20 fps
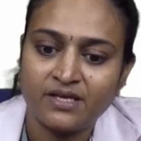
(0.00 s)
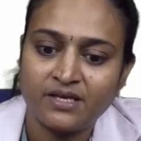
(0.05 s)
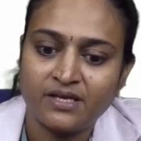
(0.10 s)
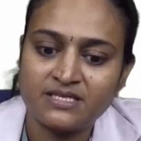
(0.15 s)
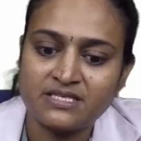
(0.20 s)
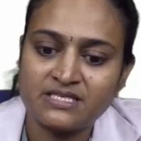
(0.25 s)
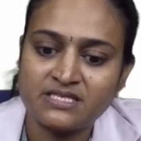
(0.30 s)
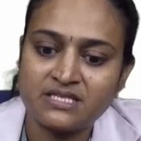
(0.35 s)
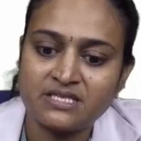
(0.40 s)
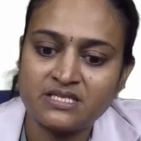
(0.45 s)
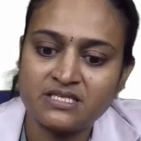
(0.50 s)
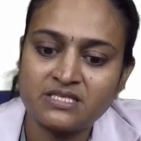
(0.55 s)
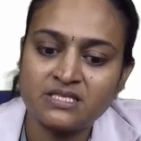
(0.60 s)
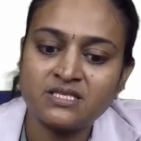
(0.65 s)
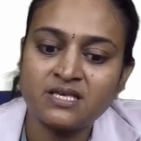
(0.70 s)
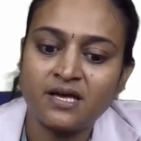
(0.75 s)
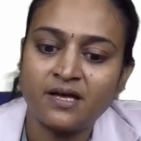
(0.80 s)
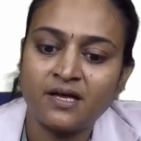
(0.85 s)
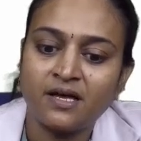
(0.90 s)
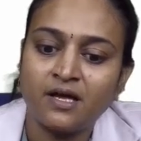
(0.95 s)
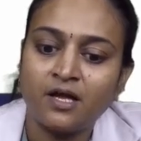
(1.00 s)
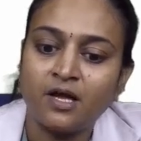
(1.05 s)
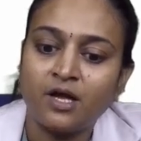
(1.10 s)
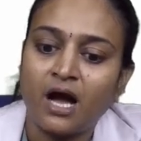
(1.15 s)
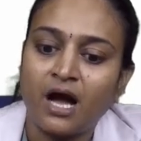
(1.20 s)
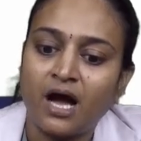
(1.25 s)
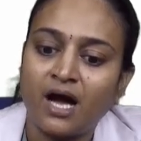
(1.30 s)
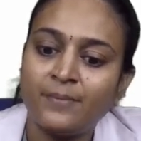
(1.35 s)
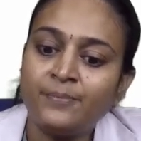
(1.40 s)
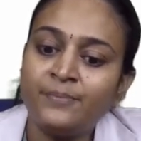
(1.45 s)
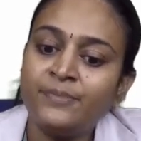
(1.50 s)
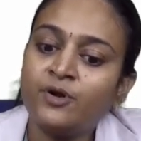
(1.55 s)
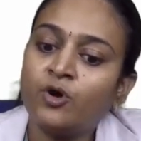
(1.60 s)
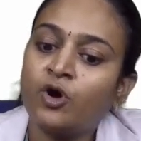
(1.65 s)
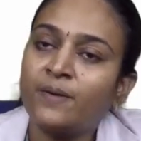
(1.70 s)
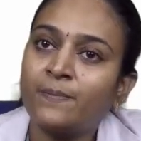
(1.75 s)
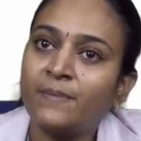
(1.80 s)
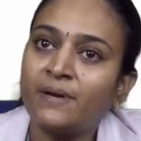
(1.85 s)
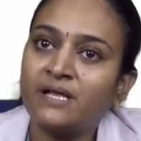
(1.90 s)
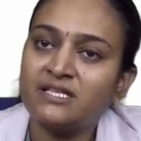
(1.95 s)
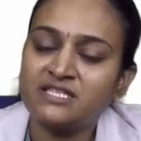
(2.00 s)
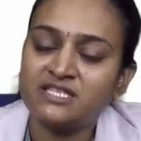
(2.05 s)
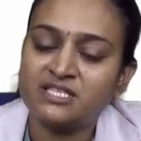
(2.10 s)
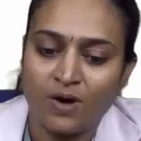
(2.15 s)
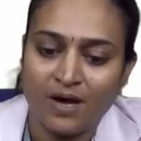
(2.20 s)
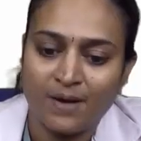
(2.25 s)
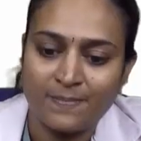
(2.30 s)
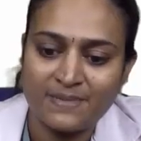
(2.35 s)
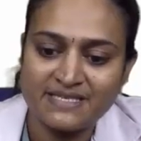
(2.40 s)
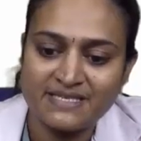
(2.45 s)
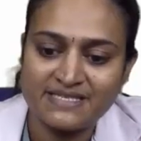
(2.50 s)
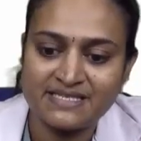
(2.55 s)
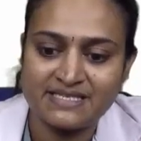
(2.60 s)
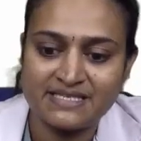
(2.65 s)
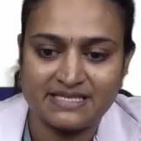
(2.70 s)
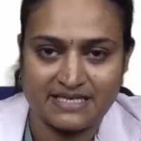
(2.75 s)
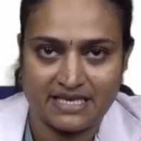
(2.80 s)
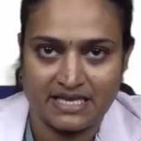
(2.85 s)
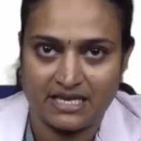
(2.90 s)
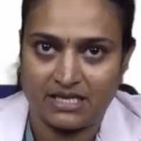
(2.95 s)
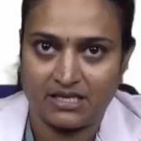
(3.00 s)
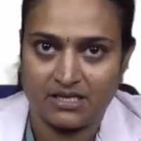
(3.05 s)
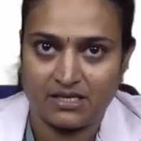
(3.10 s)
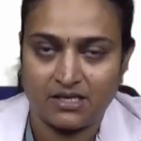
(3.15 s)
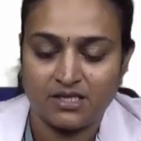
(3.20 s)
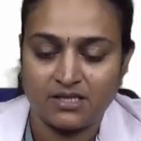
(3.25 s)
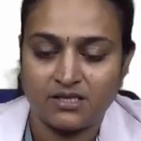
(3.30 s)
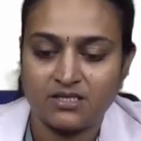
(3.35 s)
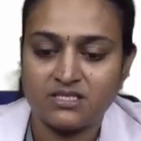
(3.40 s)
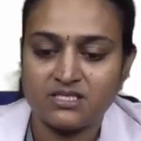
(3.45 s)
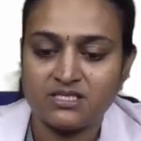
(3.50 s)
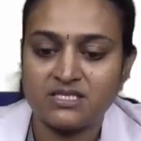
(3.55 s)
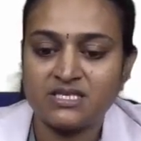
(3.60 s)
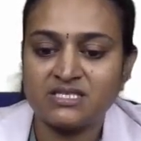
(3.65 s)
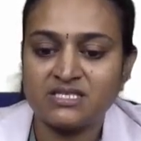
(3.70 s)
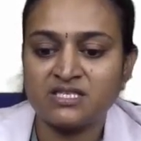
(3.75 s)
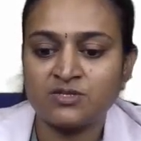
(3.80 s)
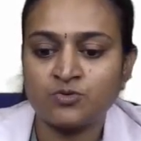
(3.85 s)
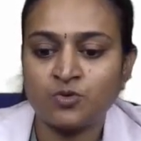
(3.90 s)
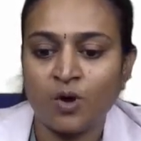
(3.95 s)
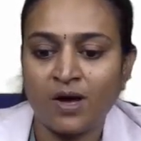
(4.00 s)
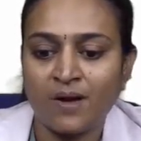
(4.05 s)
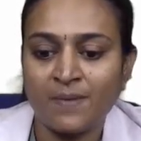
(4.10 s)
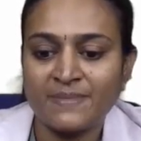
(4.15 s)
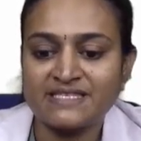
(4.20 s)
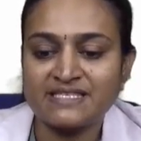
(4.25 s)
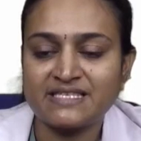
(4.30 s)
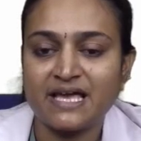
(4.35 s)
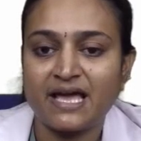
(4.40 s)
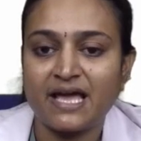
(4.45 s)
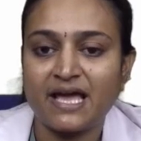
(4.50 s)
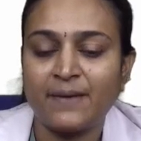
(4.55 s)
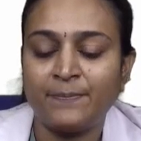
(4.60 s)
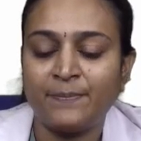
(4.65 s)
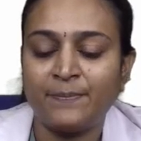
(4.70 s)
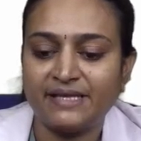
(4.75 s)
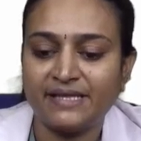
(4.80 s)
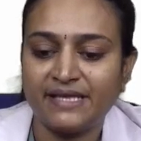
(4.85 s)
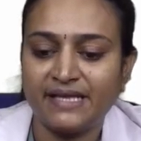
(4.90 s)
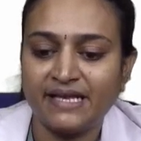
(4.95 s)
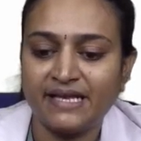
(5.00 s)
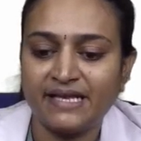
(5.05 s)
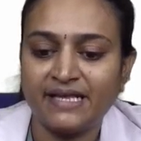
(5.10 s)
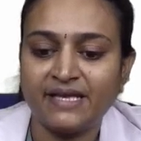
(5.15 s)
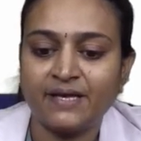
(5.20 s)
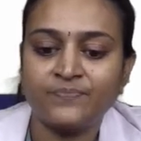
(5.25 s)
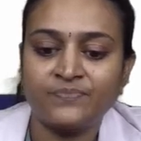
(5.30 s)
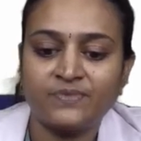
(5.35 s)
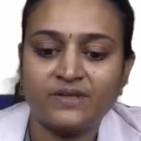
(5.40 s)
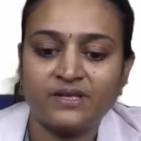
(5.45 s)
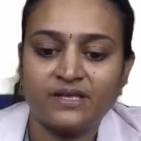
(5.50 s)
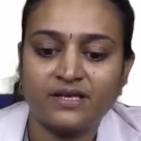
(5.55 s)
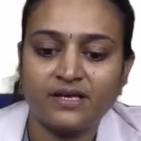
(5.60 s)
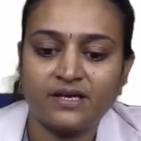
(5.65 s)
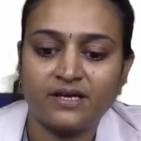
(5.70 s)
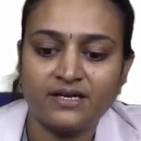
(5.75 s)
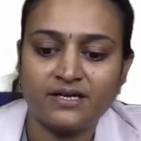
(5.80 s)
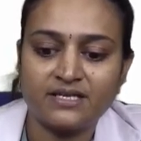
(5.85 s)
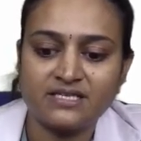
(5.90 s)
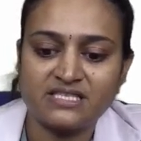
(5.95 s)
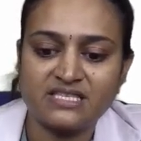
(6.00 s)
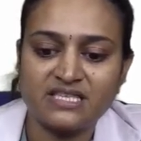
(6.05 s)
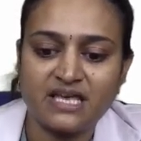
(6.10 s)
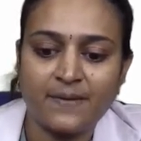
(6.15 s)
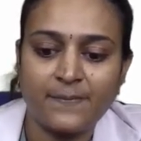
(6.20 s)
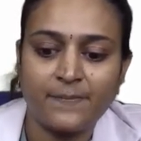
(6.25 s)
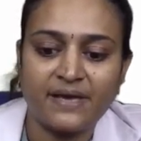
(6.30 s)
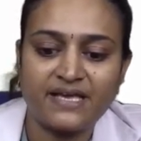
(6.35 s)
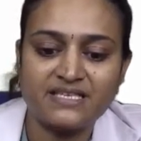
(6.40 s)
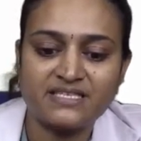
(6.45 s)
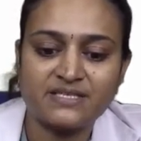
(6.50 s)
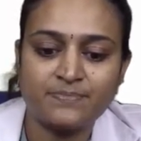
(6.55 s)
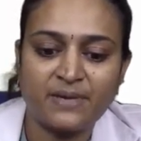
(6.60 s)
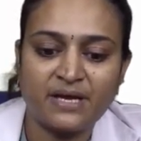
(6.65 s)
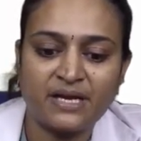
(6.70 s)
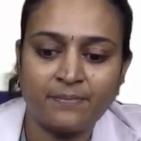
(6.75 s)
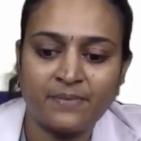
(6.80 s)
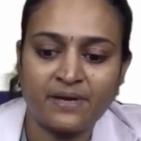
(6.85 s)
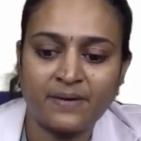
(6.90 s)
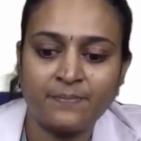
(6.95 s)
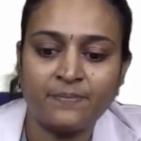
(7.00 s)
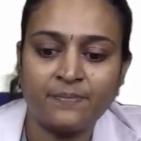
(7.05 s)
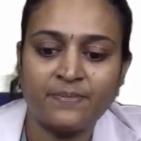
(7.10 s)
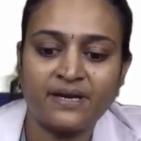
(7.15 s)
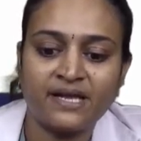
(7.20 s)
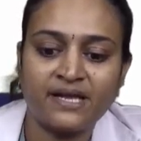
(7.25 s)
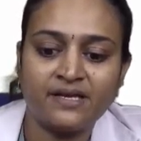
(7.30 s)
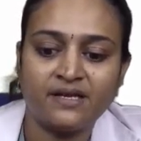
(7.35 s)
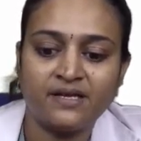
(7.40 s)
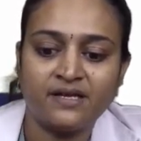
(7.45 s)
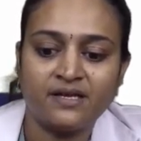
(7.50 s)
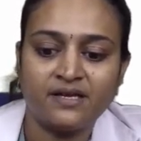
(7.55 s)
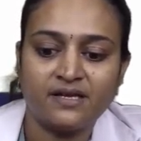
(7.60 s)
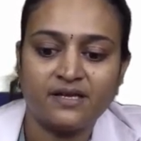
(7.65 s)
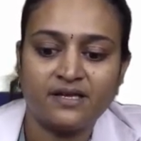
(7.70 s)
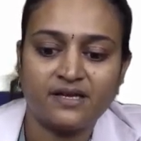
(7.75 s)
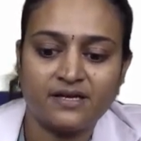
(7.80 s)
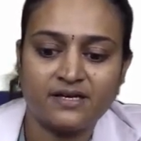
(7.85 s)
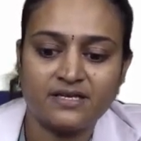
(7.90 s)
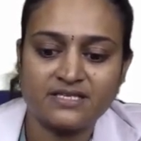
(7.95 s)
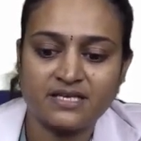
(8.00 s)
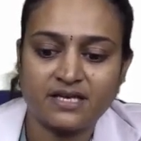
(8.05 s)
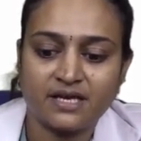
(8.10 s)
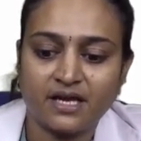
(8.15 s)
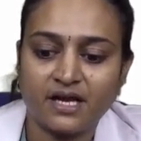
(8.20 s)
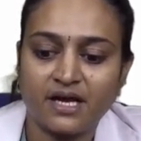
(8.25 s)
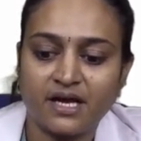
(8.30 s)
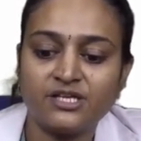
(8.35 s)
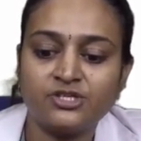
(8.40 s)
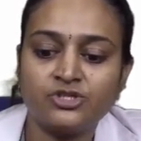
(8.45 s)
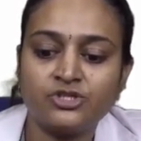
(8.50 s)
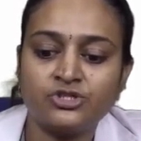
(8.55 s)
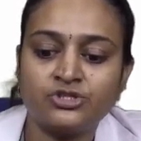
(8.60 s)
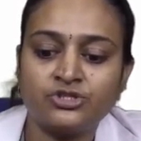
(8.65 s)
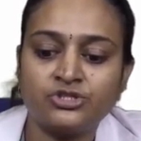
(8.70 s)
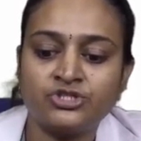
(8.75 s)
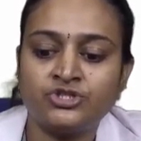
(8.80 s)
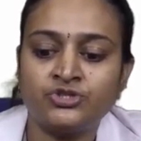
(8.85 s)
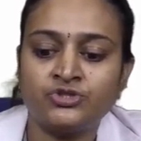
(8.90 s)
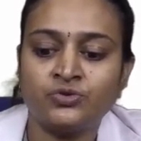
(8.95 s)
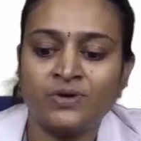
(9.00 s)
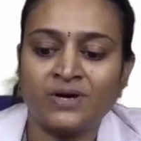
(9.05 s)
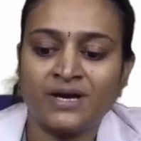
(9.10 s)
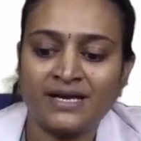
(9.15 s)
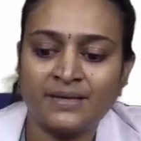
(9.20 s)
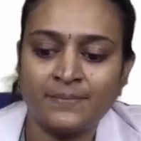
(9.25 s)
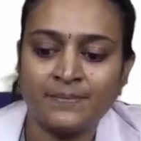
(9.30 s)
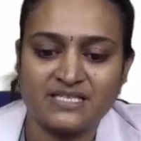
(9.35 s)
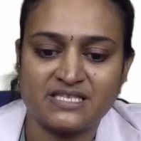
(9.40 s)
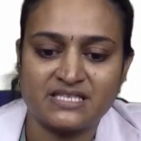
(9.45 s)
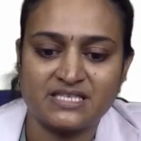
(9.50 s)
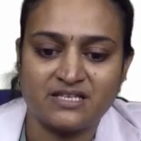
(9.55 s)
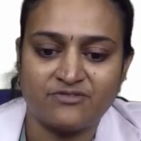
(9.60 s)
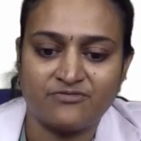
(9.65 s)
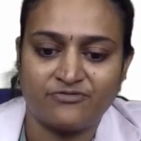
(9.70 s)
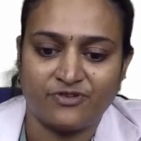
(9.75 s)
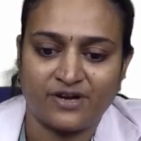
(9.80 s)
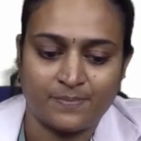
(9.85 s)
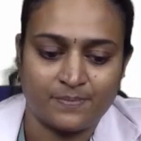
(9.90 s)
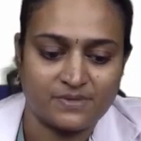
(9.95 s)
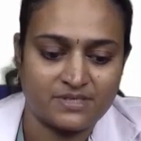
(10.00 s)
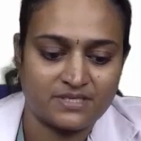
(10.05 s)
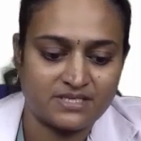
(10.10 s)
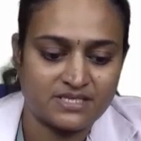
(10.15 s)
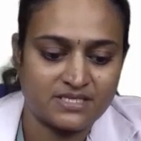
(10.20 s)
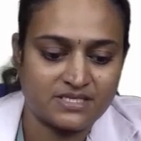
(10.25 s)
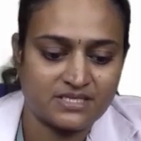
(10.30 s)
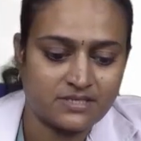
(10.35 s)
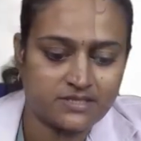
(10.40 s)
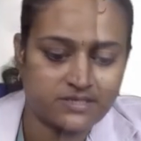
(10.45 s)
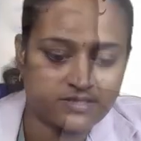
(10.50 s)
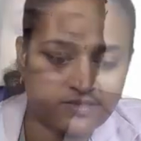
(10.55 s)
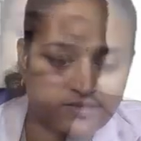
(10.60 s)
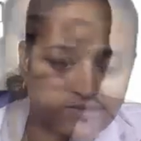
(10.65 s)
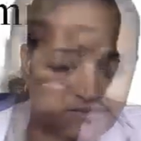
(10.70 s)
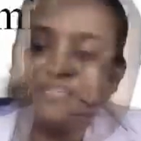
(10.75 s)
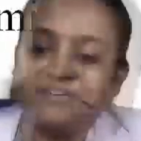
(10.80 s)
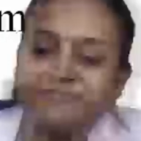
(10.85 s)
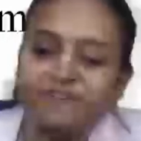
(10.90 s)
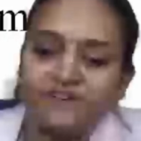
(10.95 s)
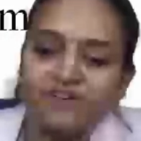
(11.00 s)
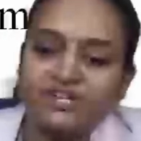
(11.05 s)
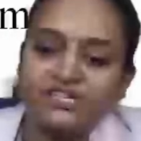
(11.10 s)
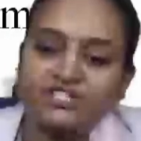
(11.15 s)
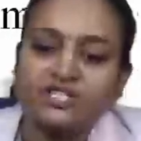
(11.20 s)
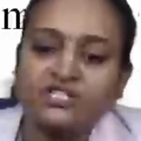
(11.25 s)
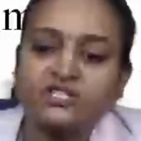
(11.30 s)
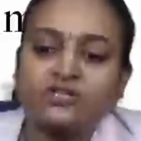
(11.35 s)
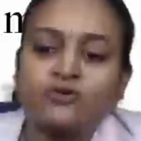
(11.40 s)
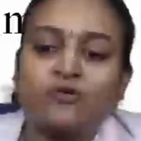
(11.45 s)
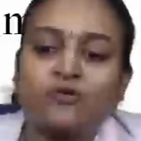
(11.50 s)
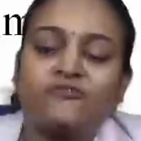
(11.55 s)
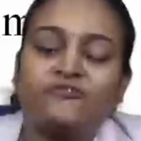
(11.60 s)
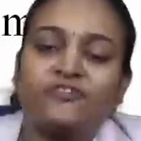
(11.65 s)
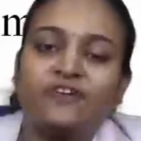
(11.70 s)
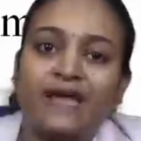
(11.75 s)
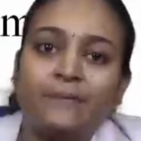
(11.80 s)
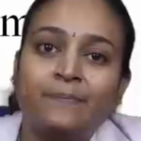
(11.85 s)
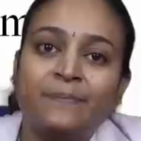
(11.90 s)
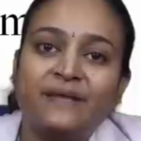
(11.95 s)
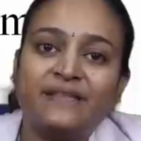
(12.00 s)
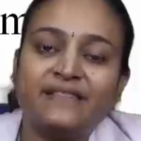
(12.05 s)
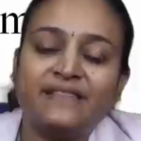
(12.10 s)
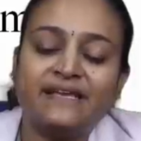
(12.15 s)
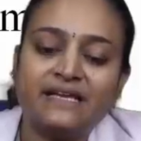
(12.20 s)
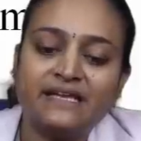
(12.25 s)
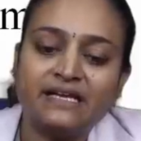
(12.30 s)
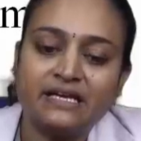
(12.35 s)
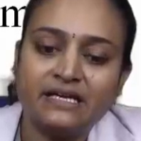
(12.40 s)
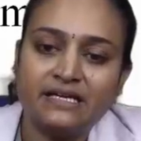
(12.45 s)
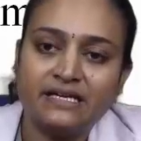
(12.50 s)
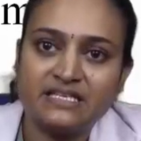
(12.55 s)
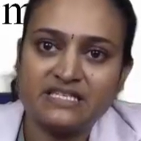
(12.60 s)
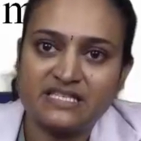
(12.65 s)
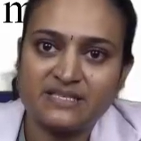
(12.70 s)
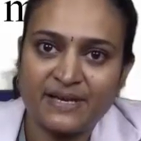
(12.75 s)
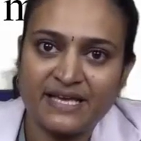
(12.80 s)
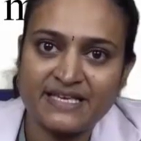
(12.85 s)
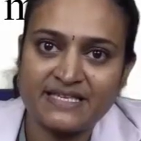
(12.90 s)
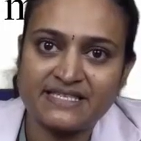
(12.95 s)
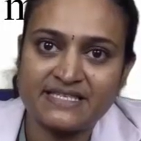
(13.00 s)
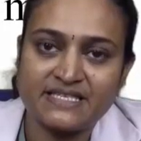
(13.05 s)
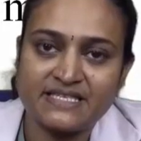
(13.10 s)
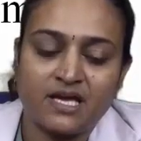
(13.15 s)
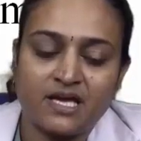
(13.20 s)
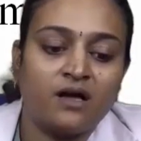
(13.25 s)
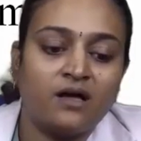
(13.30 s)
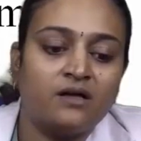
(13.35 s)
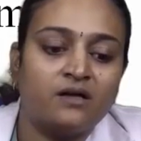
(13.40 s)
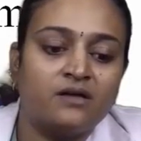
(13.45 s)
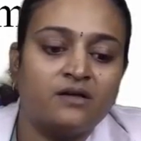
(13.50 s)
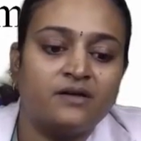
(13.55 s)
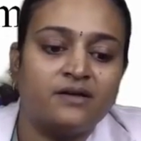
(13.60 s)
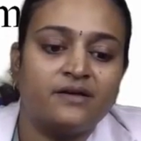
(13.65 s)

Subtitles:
This is a abnormal squamous cell. This is squamous epithelium. Here it is the basement membrane. Here it is the connective tissue and muscle fibers. This is the features of epithelial dysplasia.